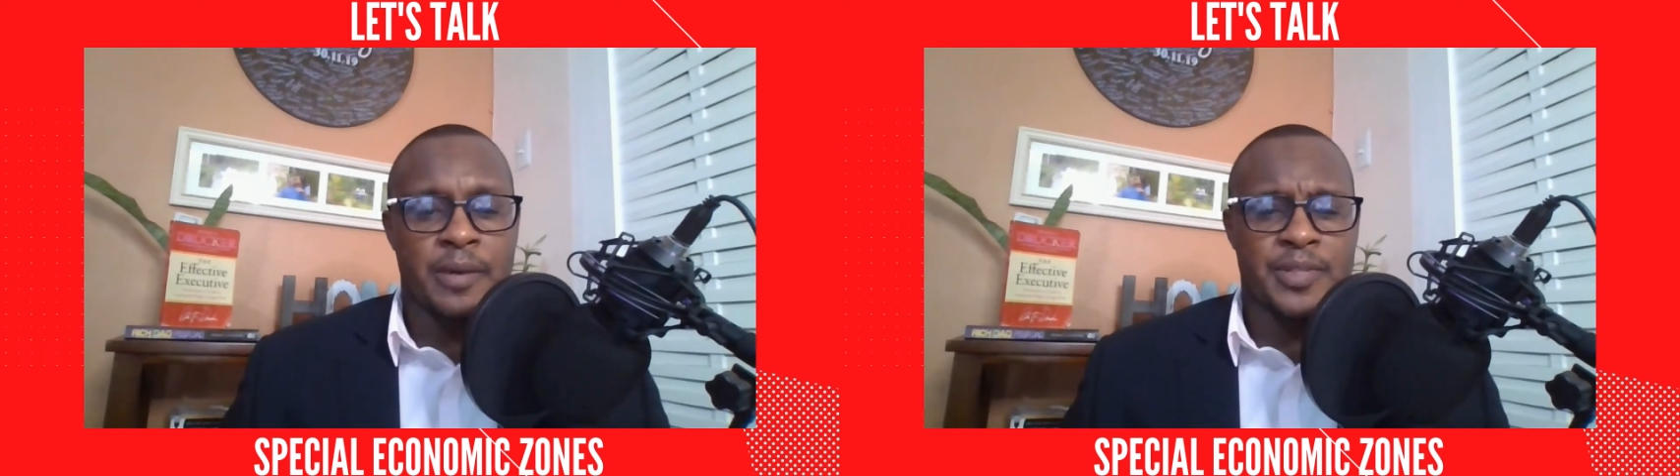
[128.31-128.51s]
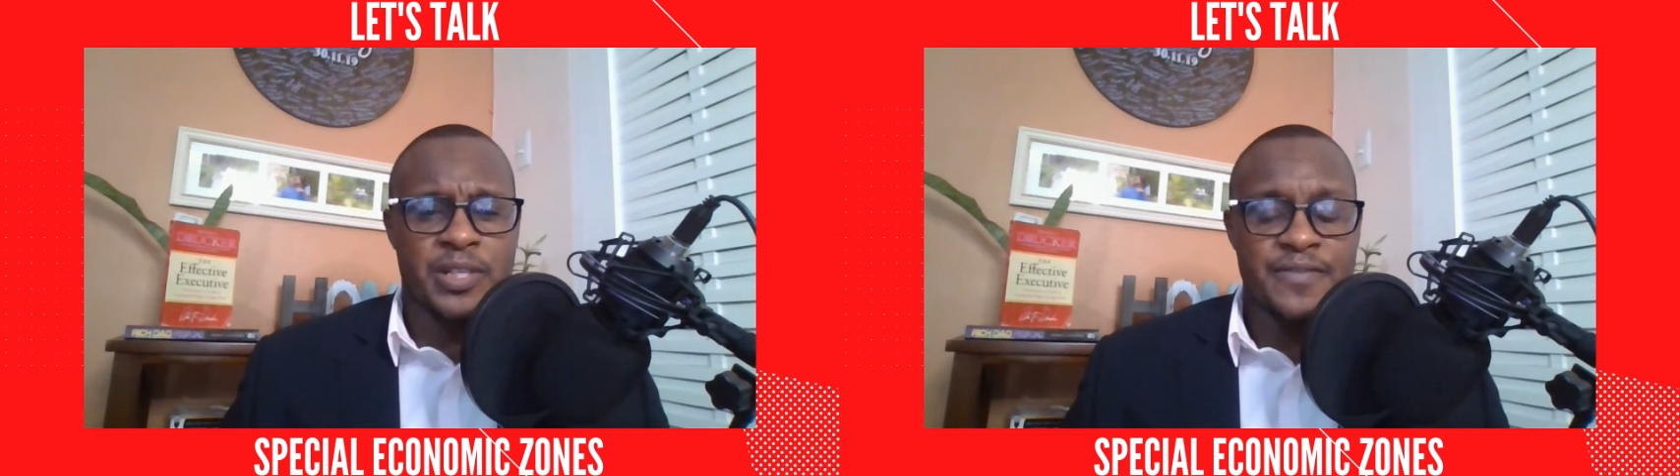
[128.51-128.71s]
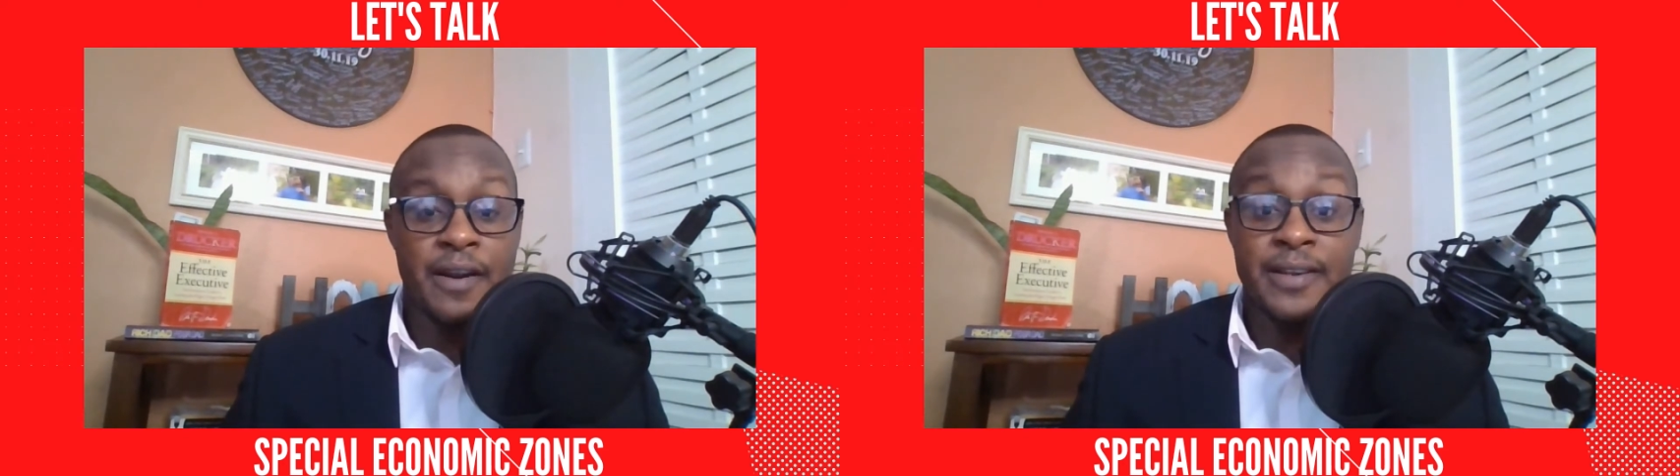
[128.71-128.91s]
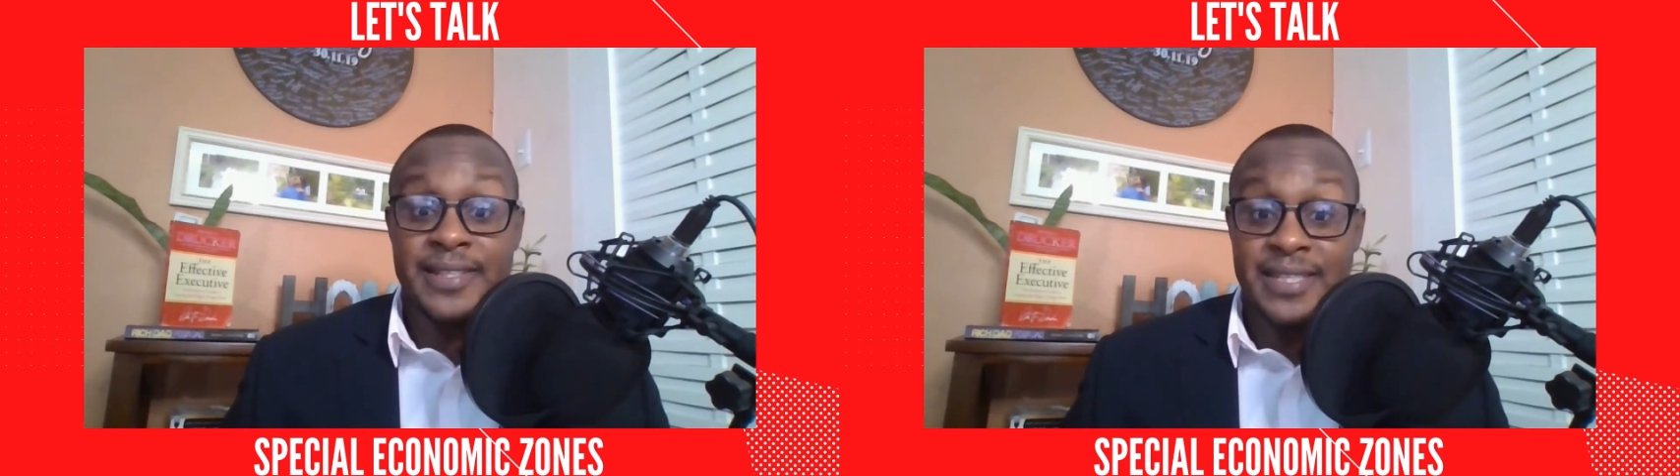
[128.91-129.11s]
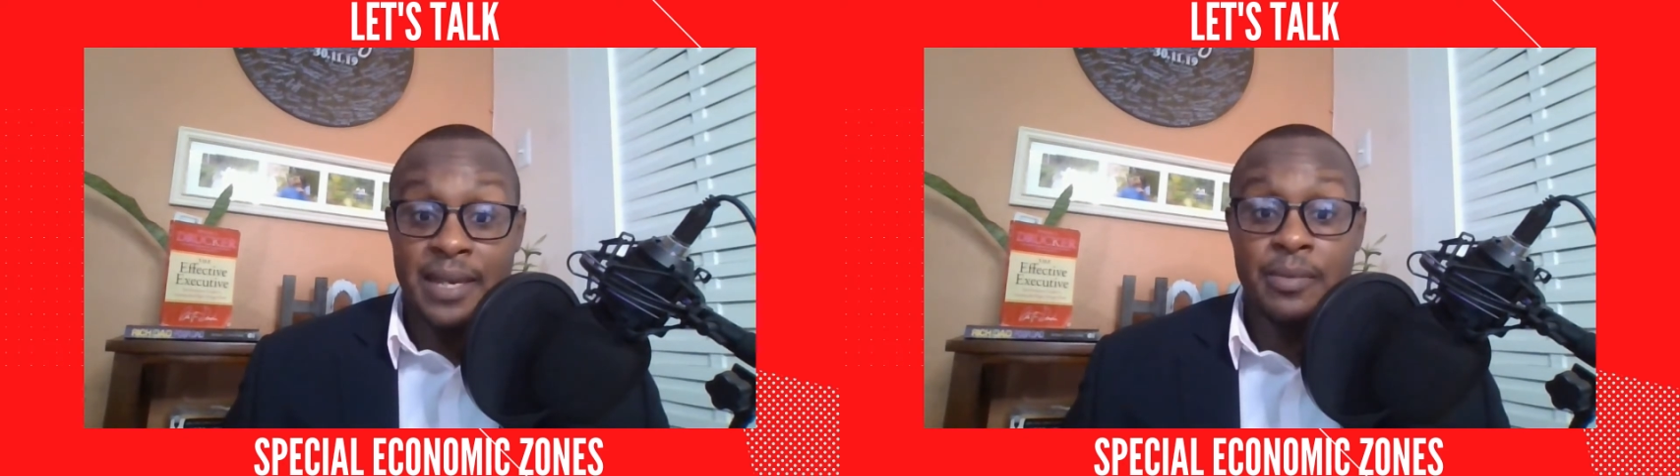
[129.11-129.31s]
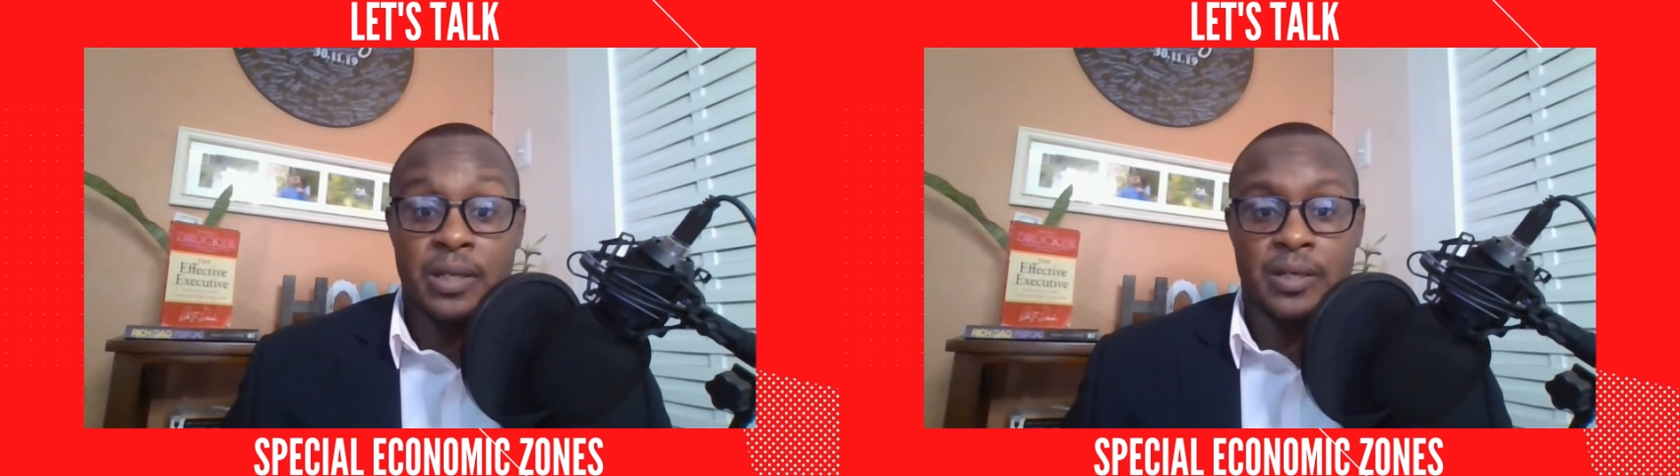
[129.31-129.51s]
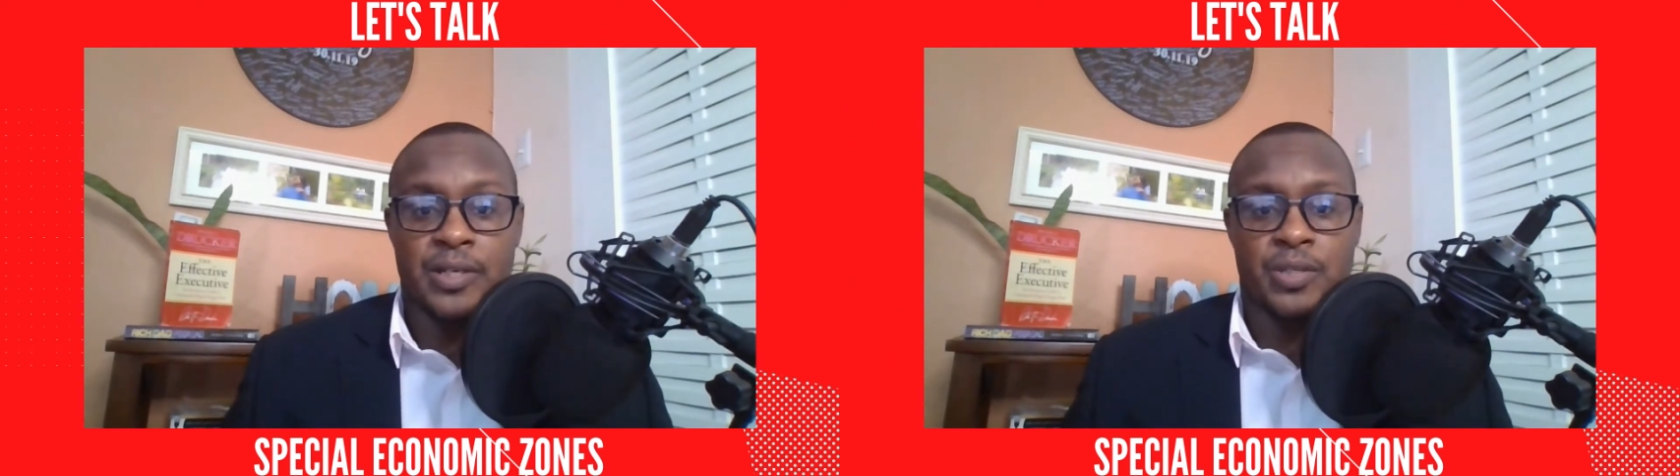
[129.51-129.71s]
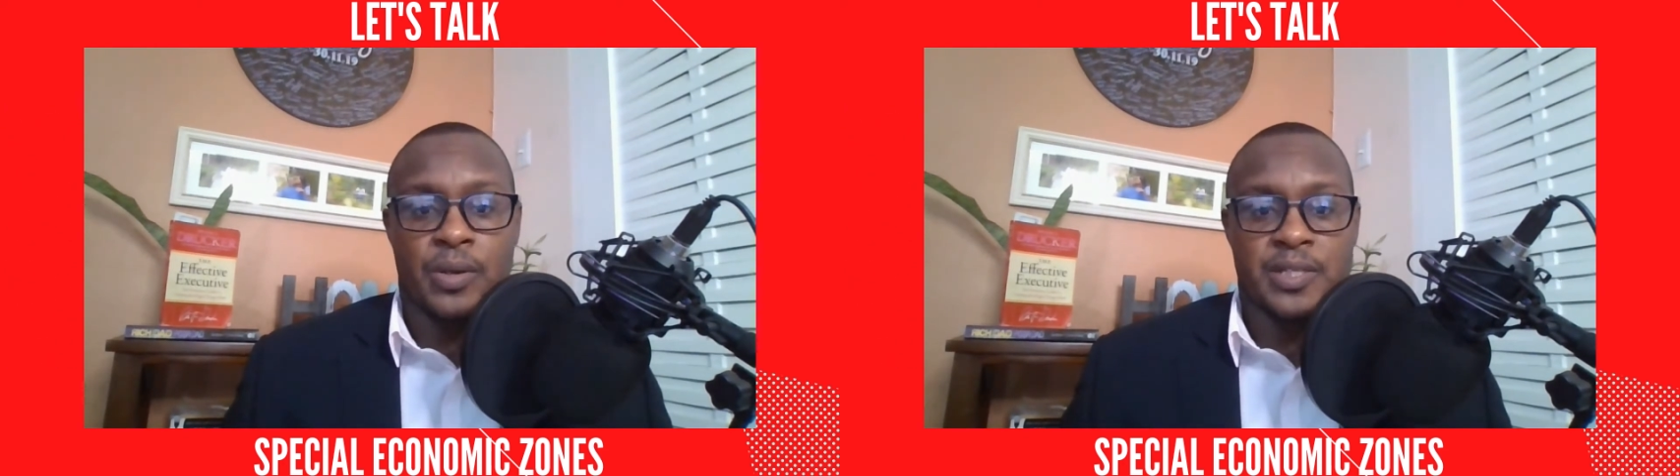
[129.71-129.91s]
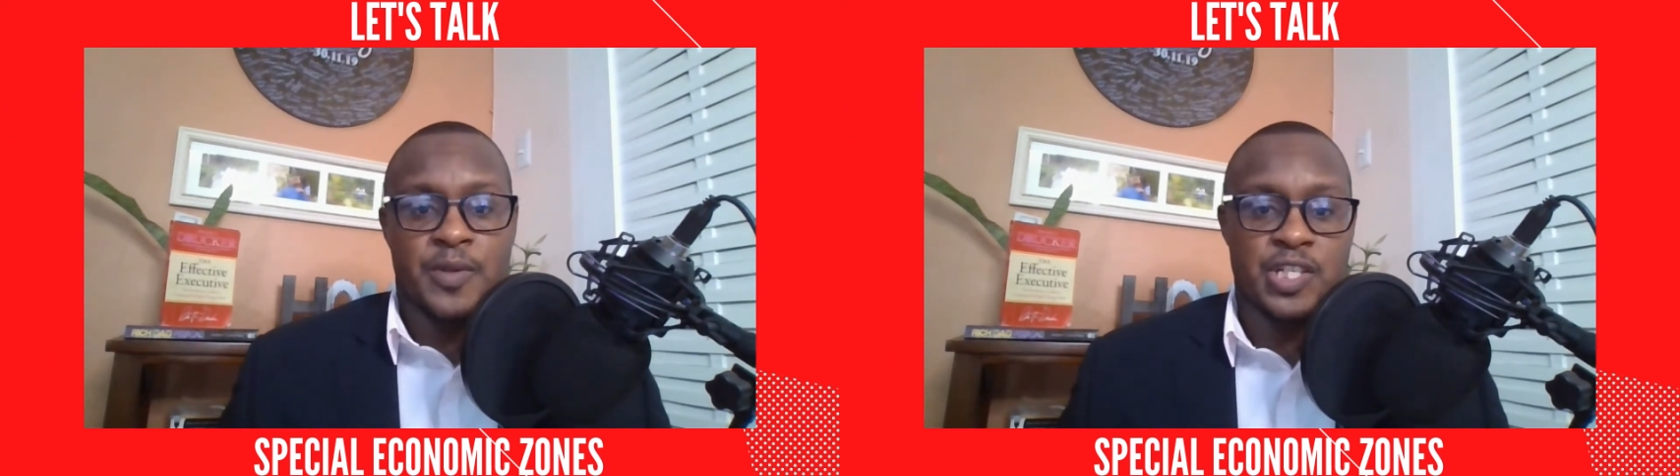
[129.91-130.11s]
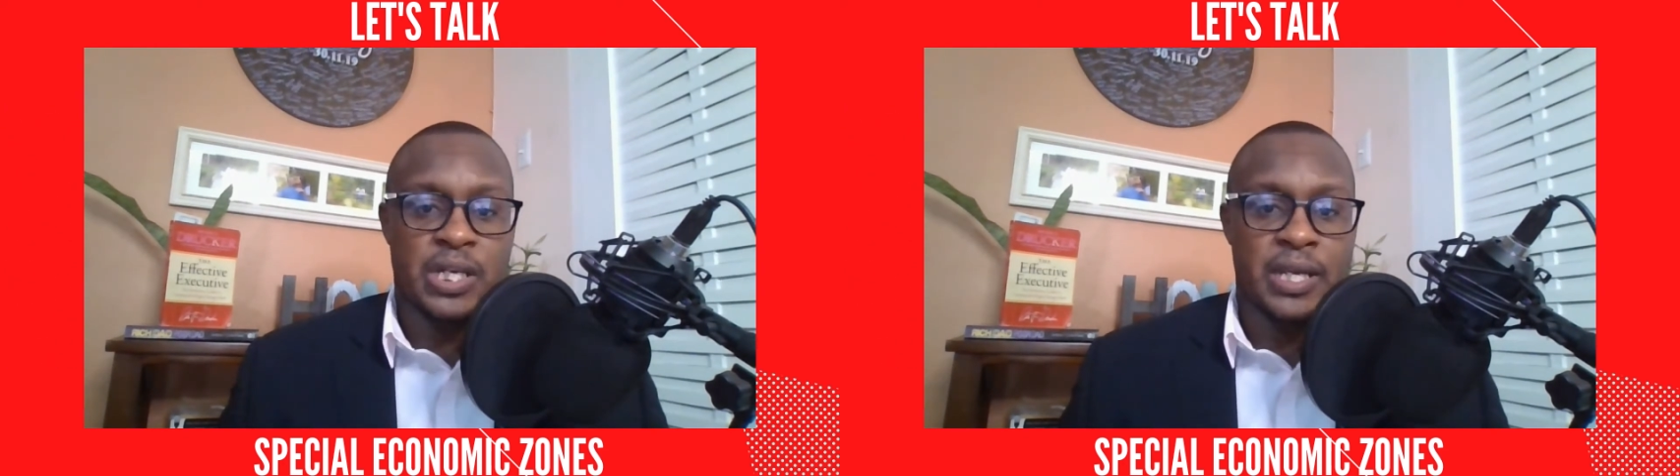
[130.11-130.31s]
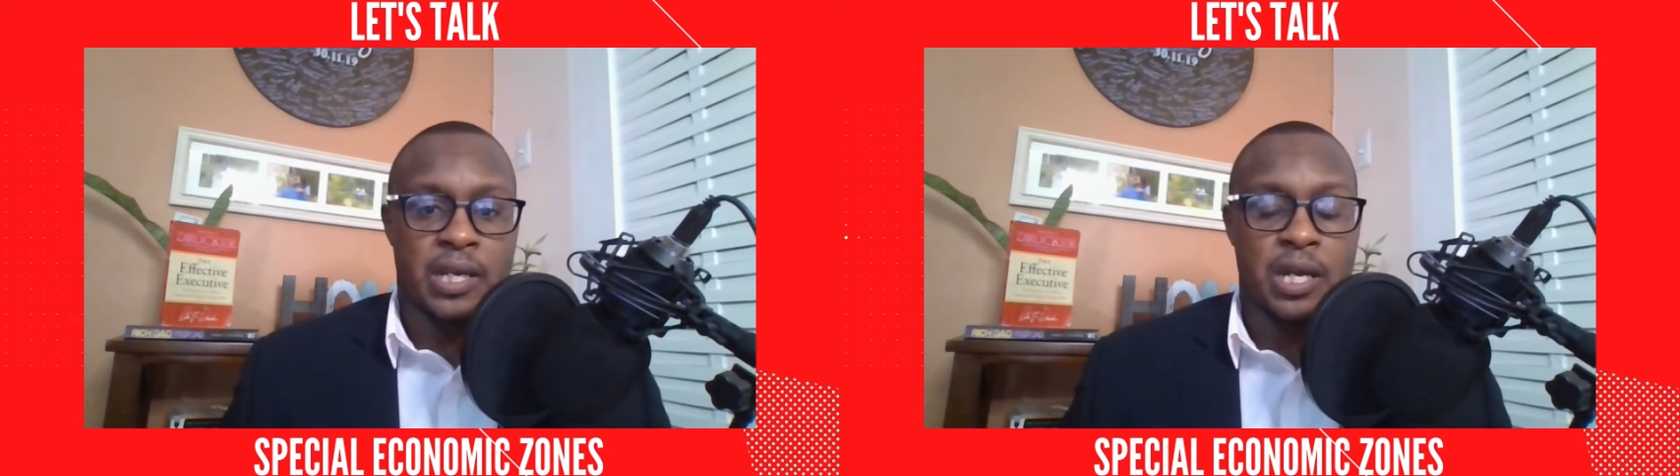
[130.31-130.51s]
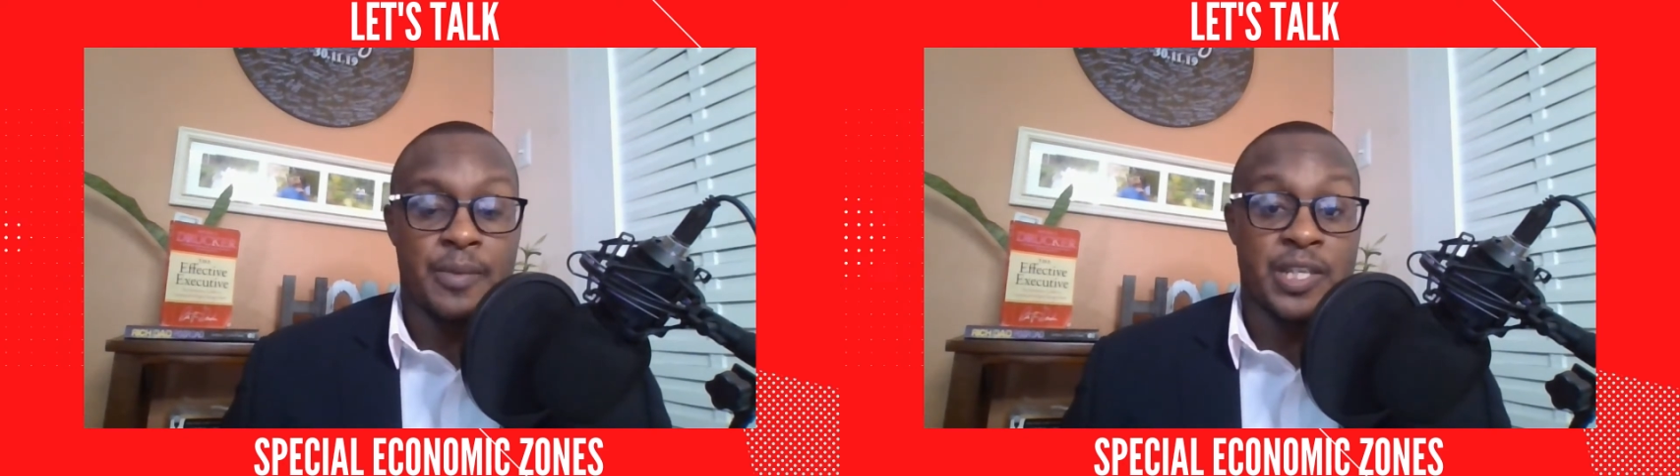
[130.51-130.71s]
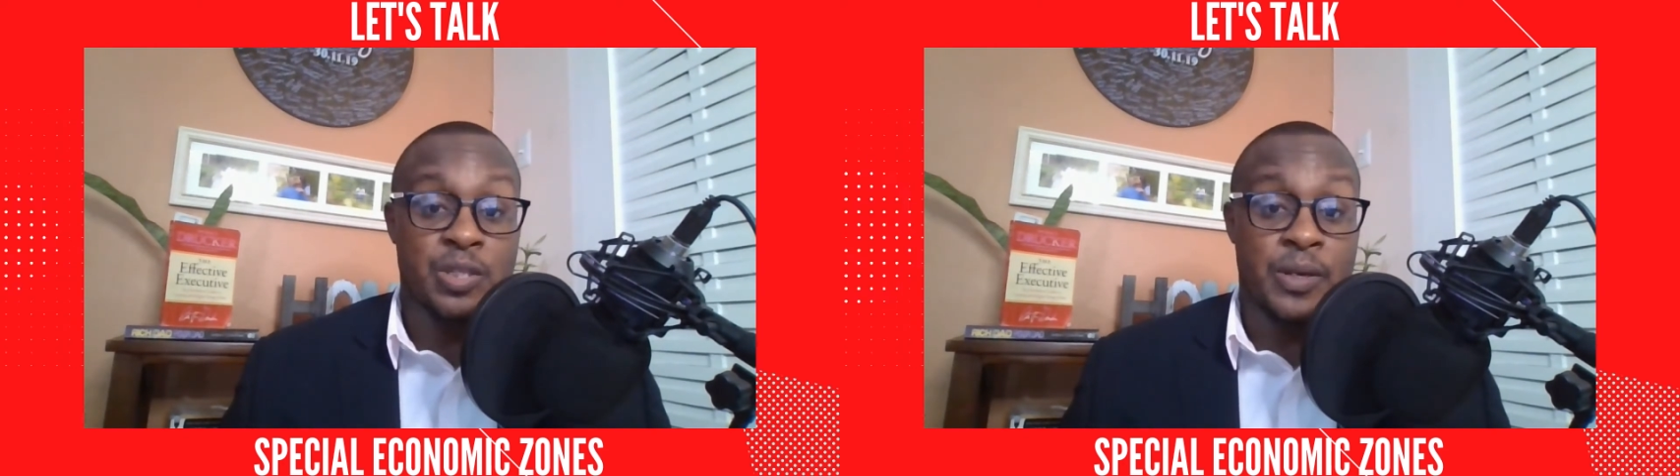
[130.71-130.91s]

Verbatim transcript: So it's very similar to a special economic zone.